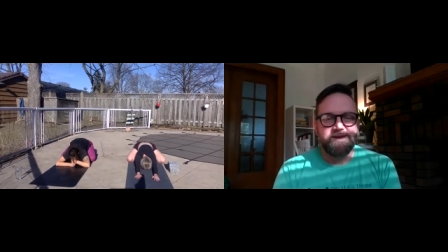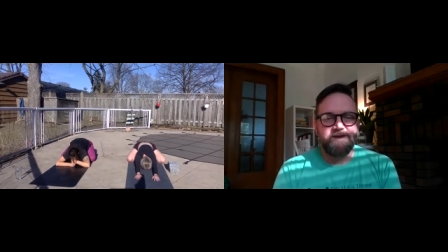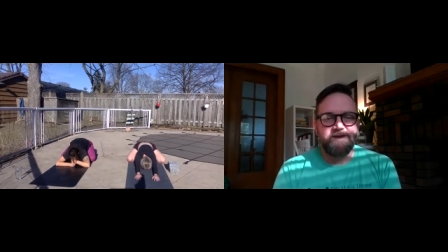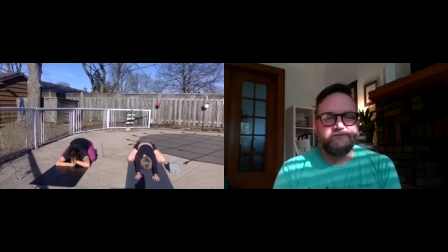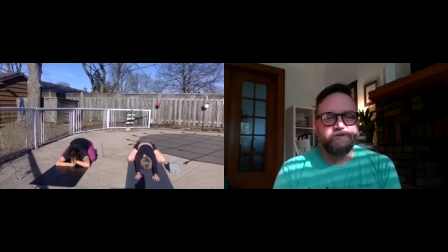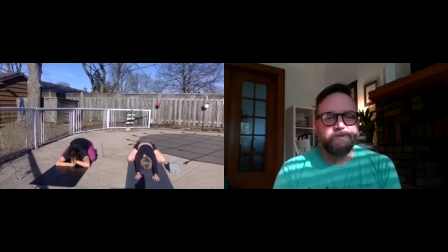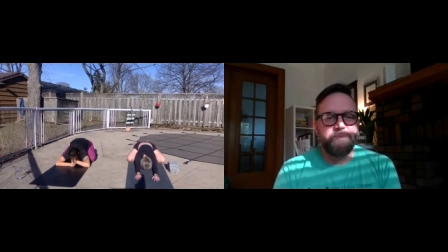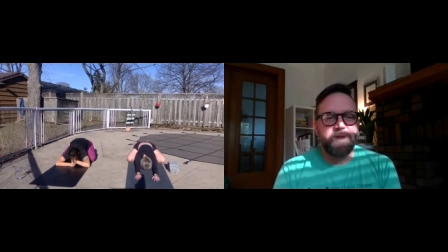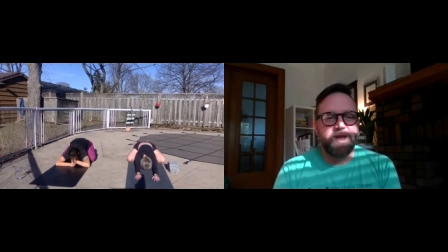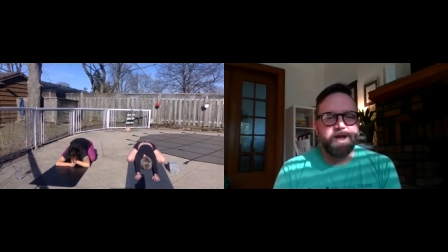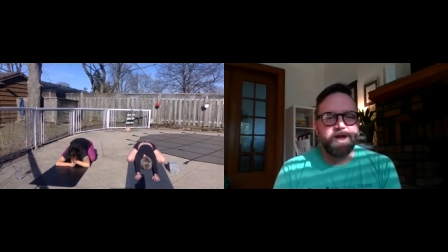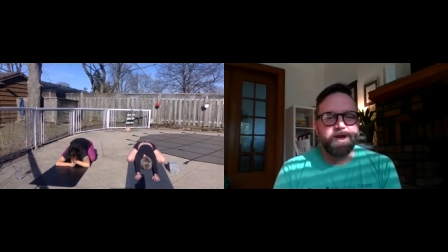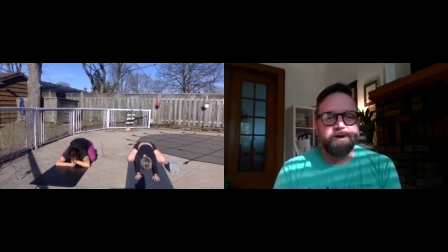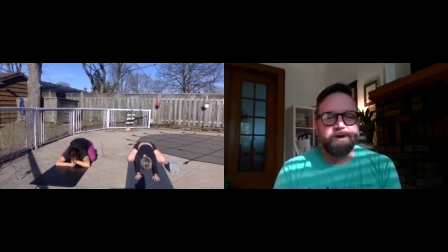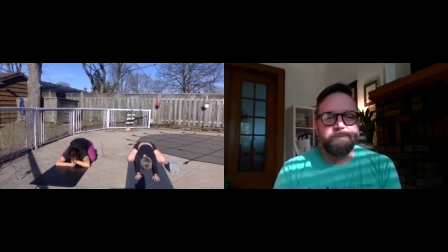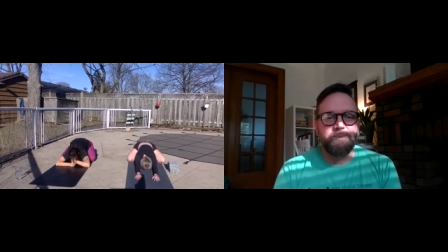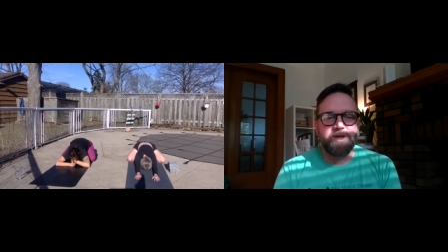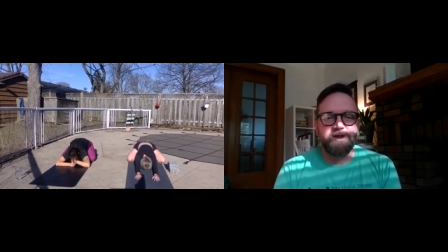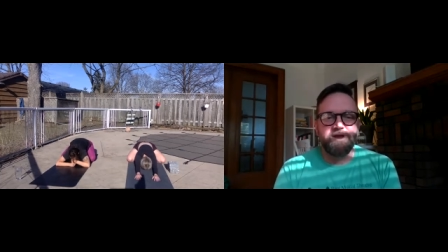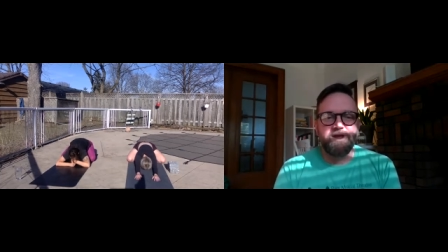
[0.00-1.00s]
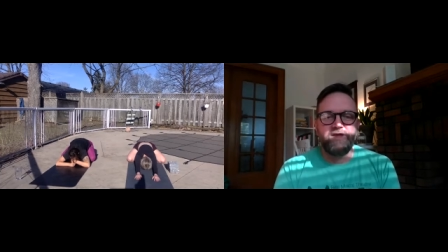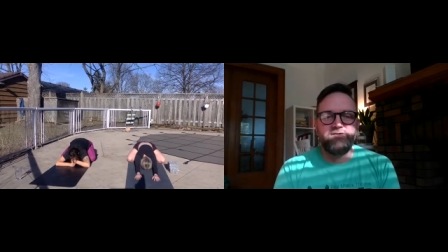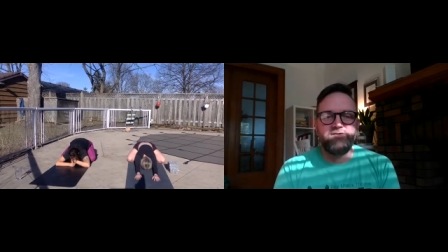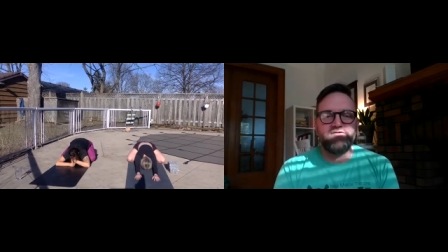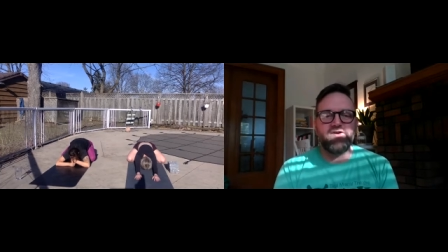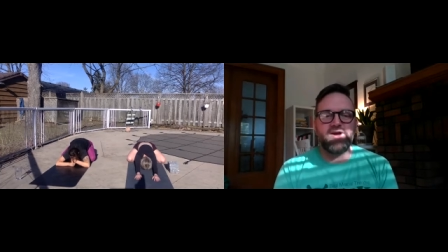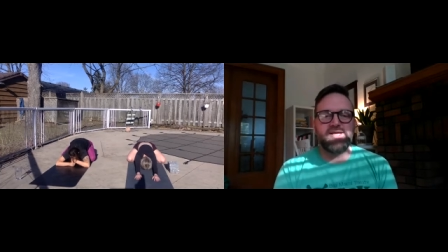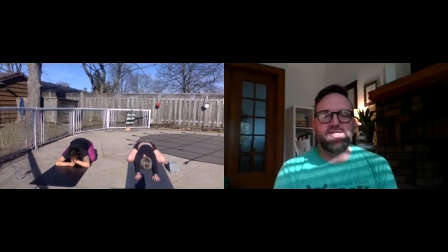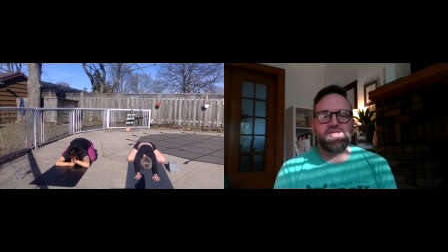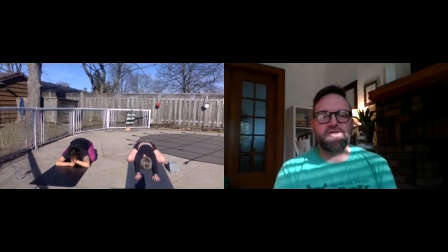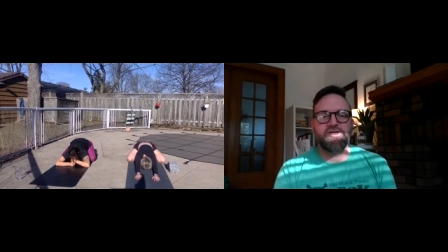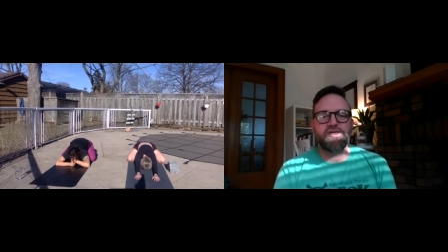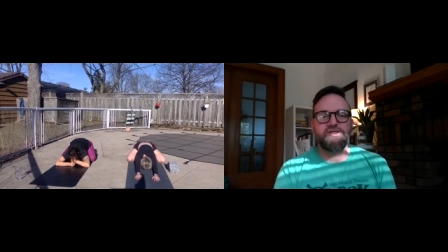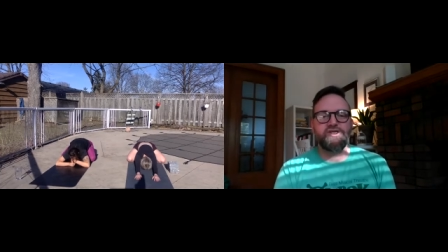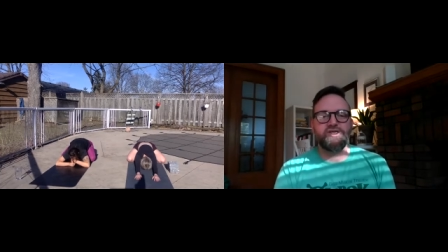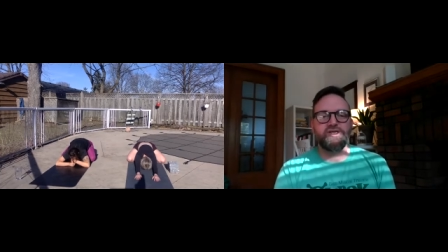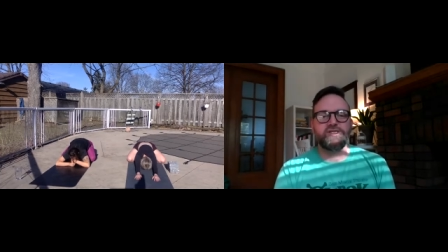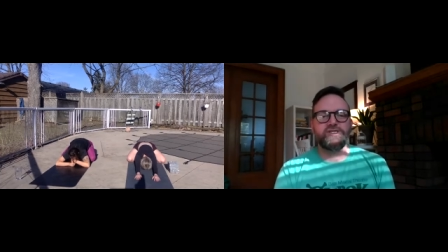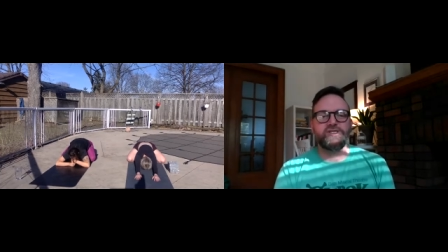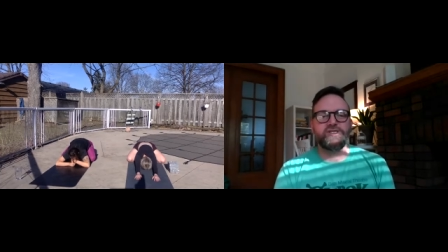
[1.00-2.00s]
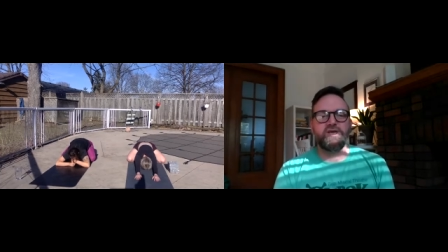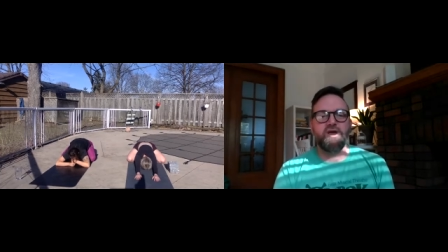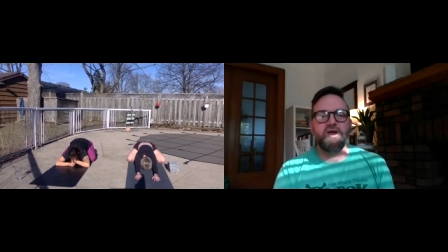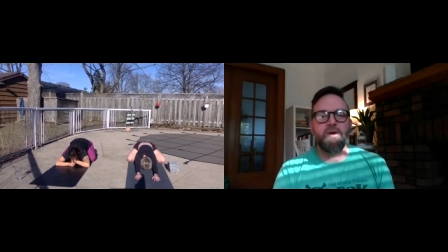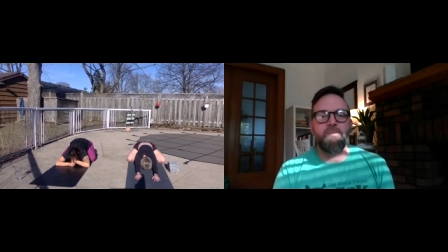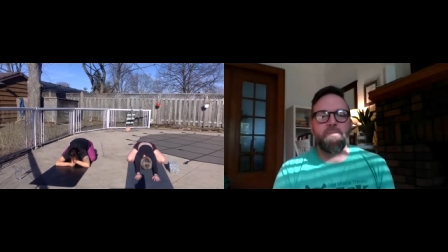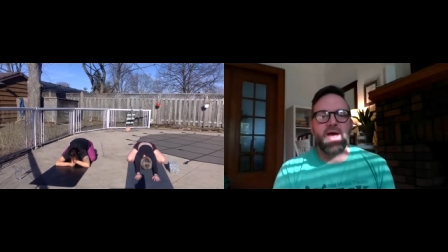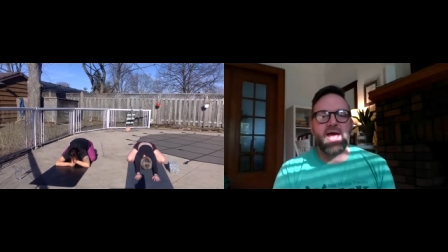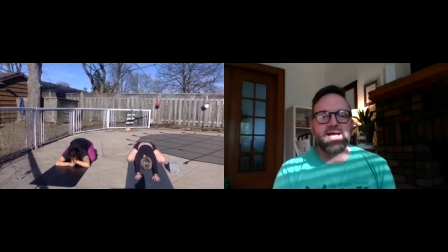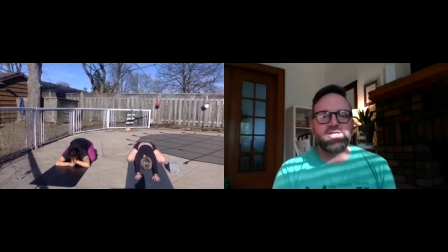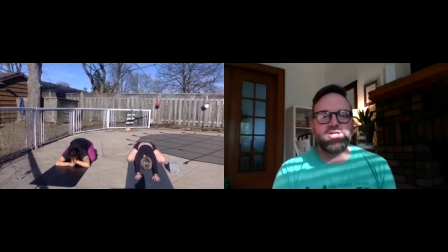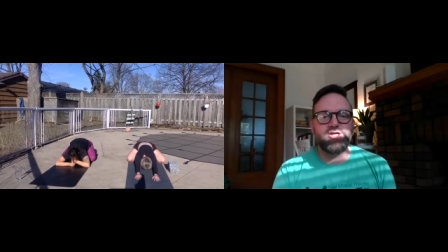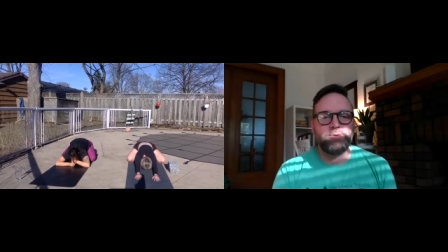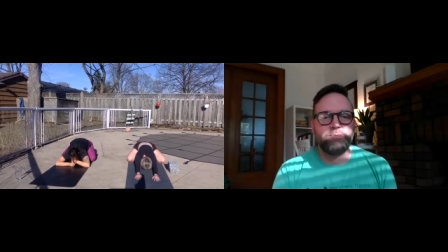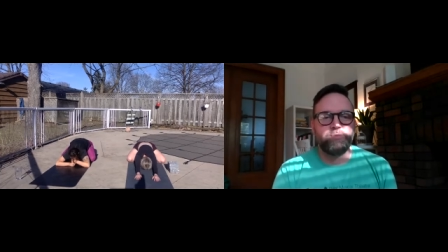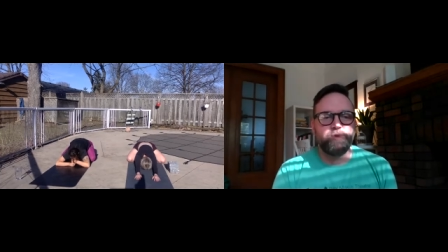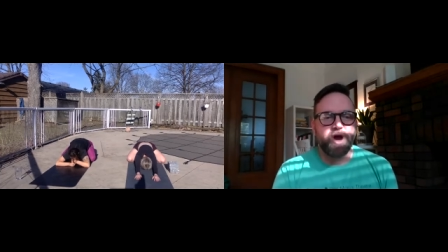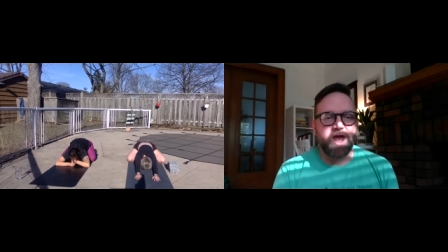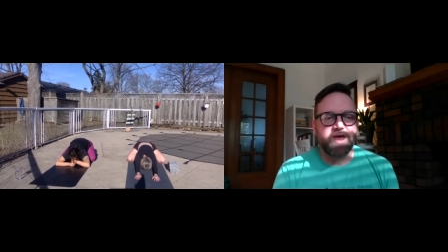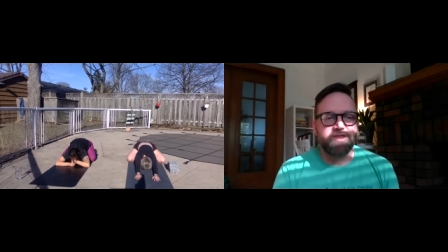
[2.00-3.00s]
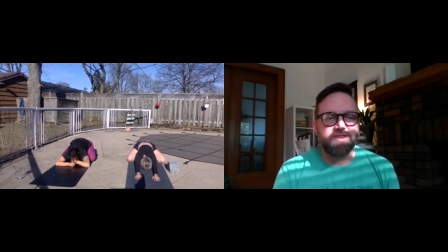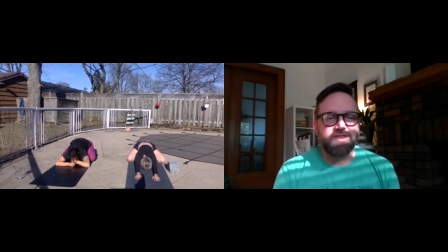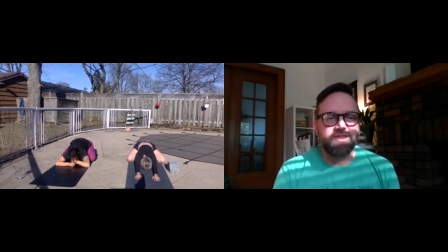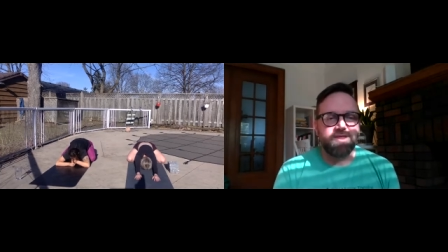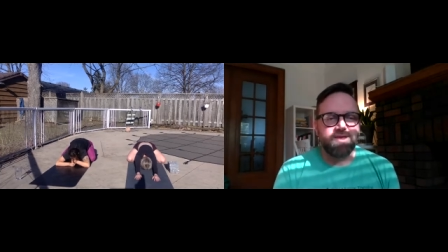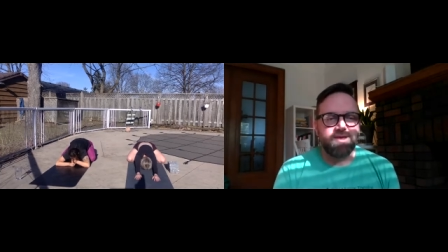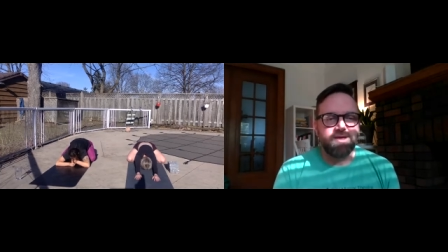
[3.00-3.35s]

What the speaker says: Now from here, I'm going to invite you to just come back to your breath.